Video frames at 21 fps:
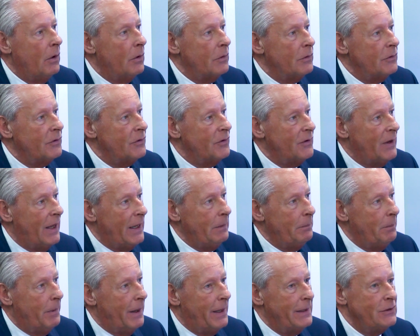on a
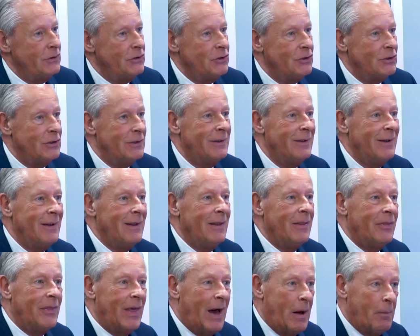state pension
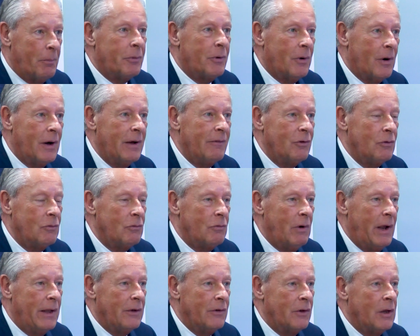that private rent?